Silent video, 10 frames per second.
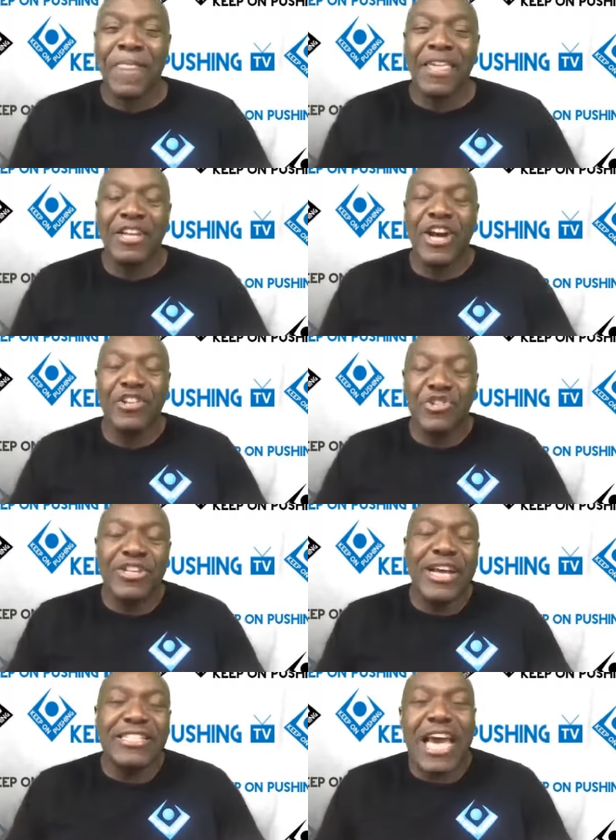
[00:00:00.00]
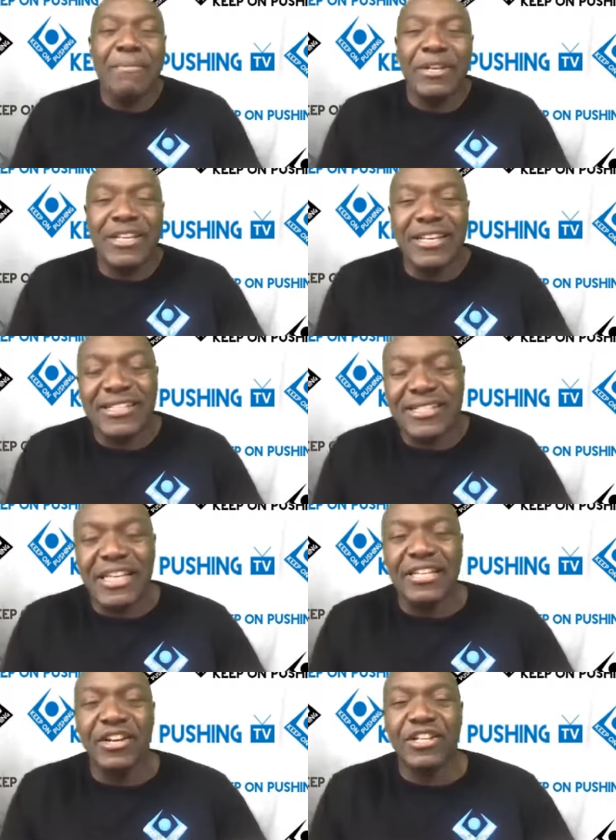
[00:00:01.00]
And during that time, he did a
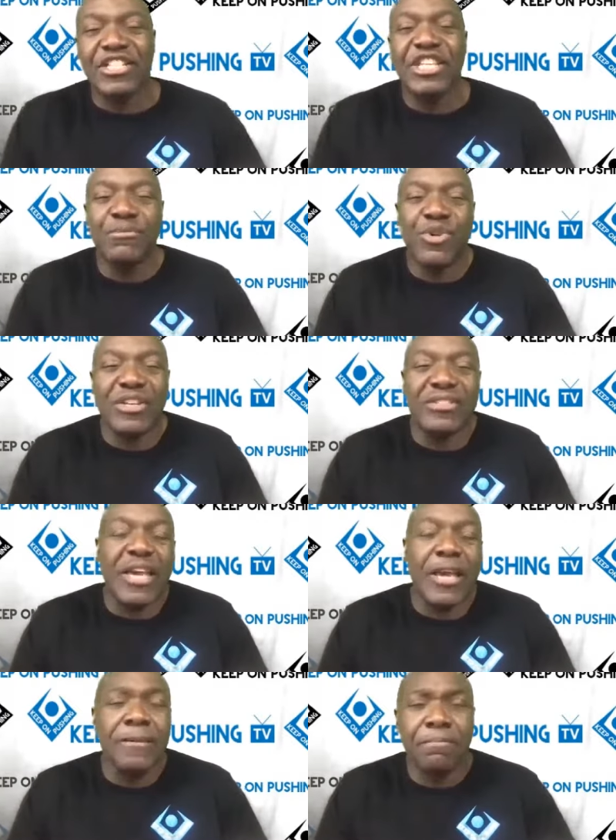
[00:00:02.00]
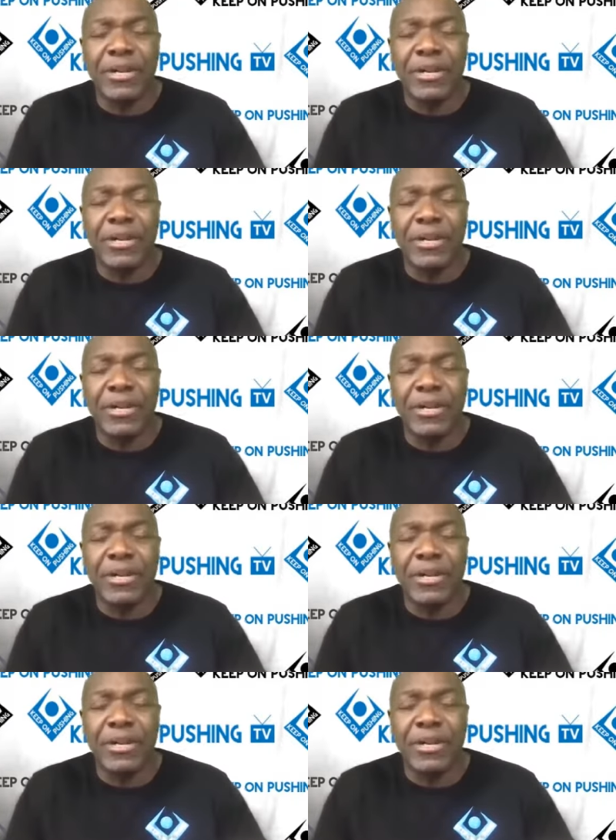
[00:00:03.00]
stint on Team USA,